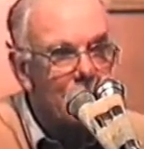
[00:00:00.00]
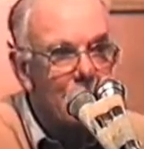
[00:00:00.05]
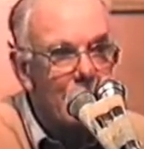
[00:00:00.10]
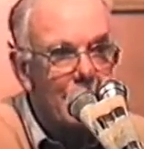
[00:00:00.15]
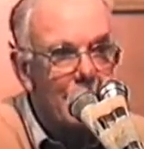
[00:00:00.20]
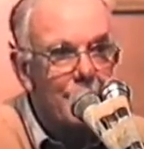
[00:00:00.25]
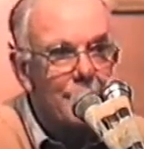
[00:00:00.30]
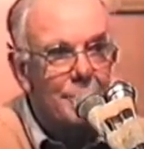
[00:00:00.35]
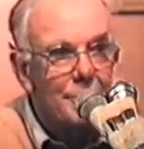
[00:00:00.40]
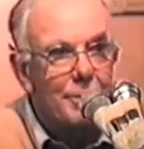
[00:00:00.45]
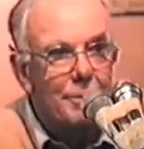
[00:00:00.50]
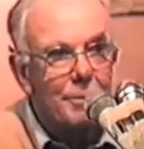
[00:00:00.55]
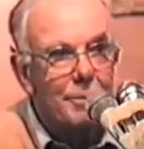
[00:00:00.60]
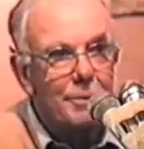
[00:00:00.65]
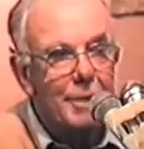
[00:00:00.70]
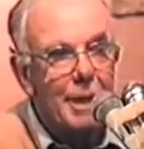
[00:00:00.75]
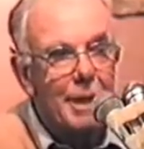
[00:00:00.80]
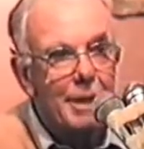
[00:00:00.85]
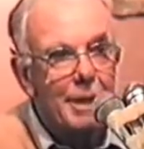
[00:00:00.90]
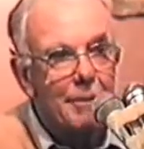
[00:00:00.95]
village, and you were
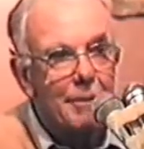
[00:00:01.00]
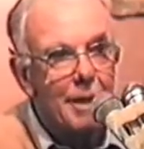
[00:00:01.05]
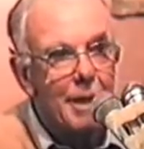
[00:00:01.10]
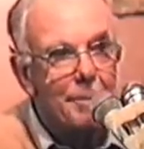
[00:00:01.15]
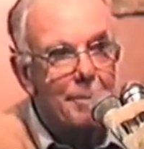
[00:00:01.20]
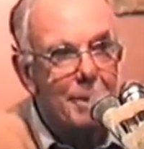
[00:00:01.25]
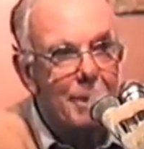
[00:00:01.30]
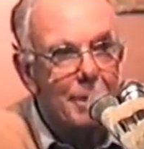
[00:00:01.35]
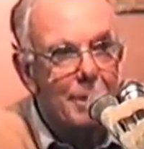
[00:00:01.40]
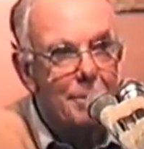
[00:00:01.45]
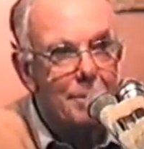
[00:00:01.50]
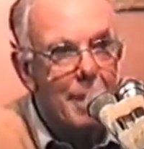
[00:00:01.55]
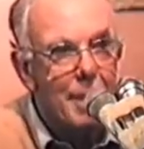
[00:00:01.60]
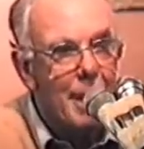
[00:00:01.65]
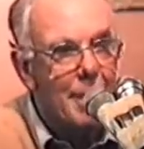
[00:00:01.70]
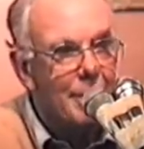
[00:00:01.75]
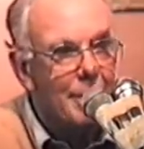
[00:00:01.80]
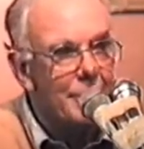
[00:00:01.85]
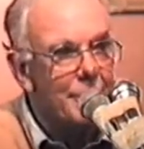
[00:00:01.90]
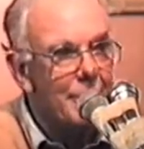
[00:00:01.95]
taken around by this
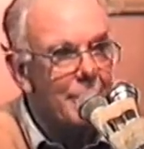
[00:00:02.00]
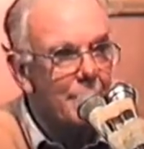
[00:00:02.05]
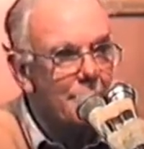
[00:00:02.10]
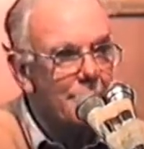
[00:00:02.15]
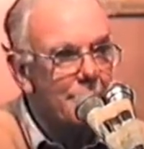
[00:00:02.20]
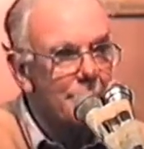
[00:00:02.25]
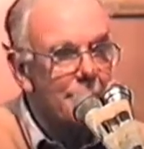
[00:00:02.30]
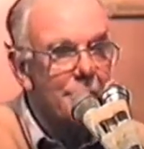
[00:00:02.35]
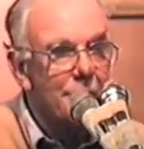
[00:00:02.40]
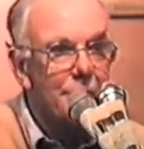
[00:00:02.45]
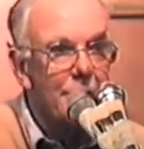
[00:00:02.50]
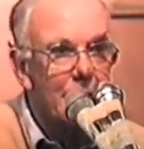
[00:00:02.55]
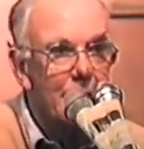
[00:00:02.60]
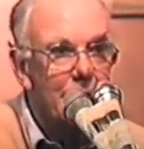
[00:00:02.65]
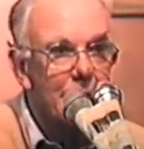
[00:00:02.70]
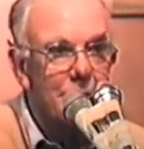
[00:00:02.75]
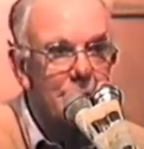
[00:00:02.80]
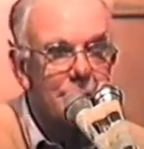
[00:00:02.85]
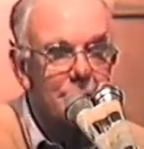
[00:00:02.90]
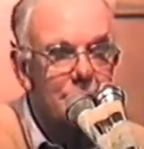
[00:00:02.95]
Maori gentleman who was very
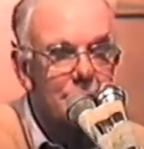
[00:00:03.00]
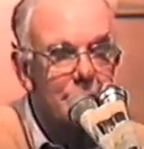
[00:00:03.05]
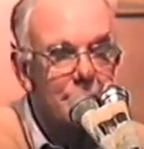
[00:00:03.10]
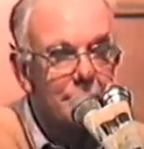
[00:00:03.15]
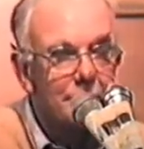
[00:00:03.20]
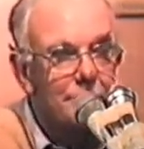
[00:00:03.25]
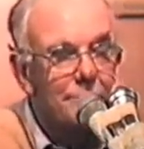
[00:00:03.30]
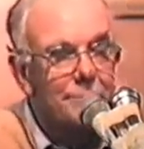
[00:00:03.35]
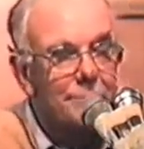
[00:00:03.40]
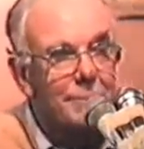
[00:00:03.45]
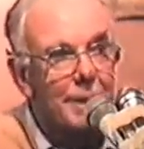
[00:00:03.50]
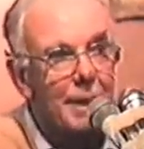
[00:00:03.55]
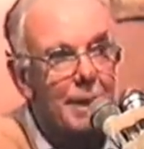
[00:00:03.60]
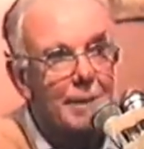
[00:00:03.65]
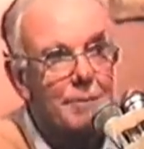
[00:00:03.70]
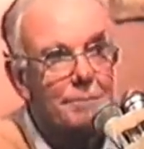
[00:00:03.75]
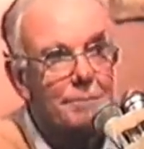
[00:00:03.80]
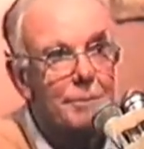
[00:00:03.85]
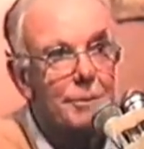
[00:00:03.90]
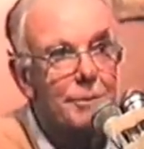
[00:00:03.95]
good and funny,
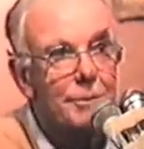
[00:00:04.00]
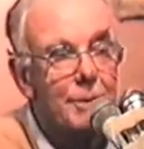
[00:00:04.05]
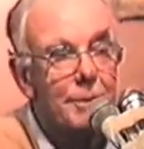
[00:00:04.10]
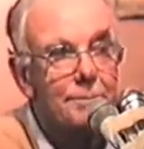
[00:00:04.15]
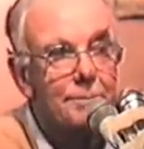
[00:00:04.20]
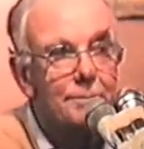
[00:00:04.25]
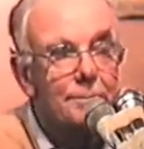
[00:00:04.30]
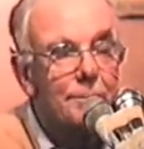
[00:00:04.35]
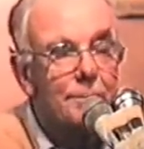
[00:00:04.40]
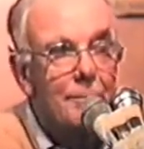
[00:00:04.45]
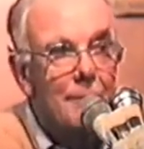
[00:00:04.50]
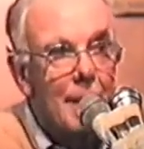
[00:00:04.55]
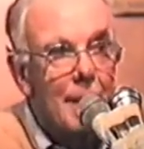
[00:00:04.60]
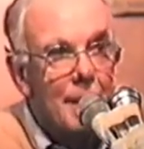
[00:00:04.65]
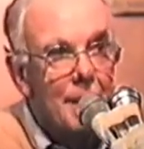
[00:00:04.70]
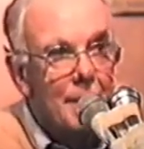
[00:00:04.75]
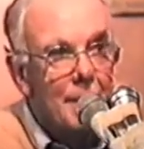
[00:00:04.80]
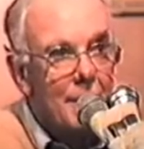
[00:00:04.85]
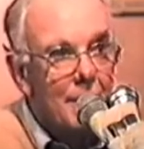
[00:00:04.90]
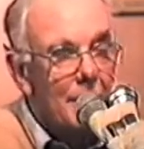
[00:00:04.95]
amusing.
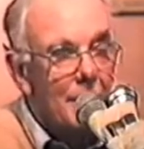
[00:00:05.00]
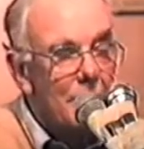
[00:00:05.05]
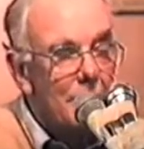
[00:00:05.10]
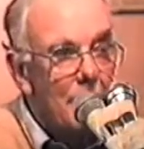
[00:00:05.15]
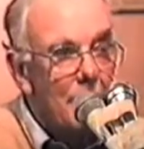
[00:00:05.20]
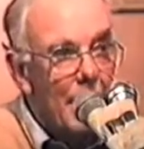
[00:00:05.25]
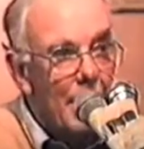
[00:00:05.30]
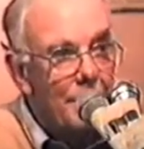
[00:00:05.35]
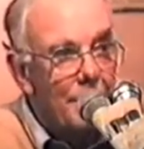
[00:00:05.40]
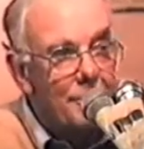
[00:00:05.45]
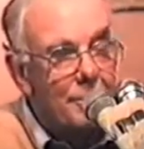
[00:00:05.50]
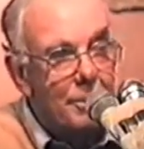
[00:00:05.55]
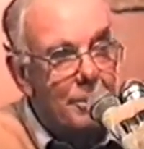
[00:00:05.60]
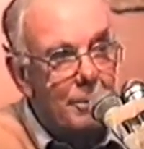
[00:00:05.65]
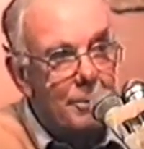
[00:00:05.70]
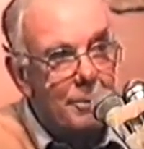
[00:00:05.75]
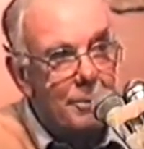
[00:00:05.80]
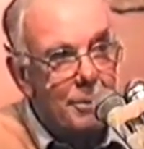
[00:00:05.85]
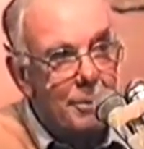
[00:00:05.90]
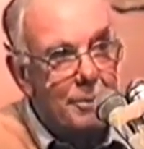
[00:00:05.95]
Explains to
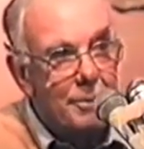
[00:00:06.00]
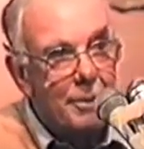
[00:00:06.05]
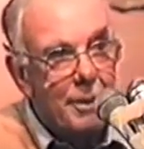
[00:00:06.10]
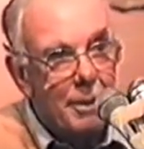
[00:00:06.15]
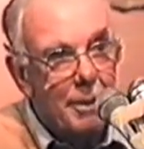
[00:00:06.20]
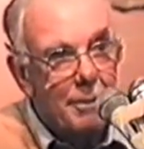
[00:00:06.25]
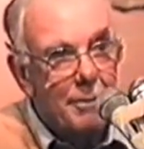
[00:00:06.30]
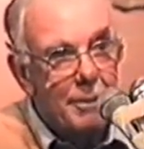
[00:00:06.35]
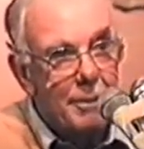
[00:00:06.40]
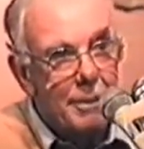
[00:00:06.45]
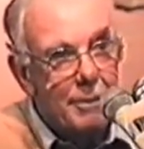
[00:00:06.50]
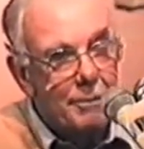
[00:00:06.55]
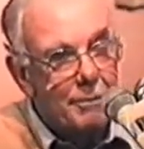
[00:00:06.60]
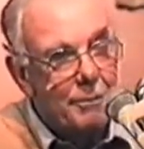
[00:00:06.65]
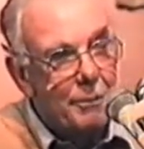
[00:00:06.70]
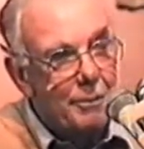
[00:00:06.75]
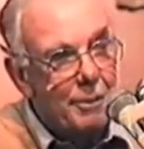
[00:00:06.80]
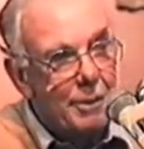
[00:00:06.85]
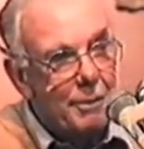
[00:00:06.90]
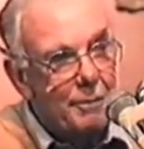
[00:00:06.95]
you that, you know, in
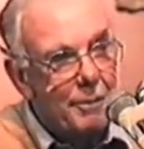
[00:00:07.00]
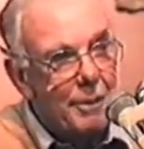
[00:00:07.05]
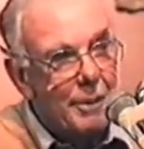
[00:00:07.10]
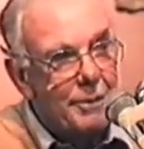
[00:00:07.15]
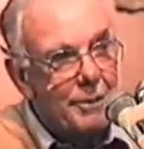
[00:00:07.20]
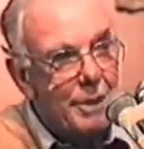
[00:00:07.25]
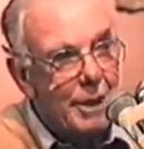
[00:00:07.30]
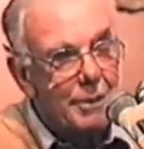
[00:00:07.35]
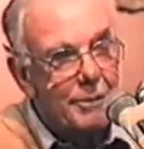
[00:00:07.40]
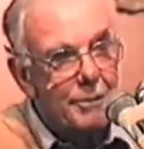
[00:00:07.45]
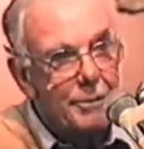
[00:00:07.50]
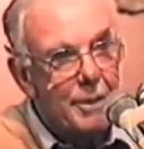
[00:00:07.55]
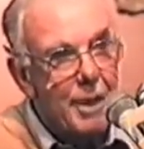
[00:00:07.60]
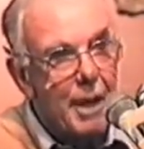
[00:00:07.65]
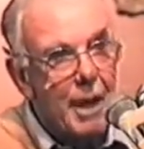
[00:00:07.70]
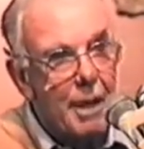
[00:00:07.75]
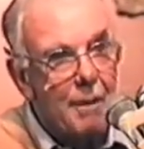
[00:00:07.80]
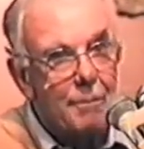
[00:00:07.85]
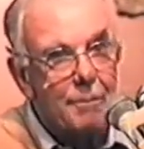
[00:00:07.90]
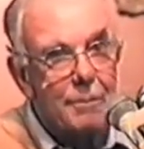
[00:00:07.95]
43 seconds'
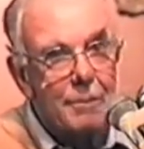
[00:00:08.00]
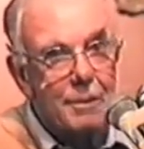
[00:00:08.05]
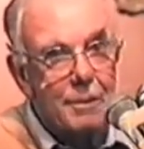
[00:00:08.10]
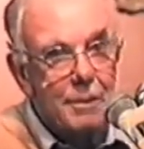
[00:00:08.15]
time,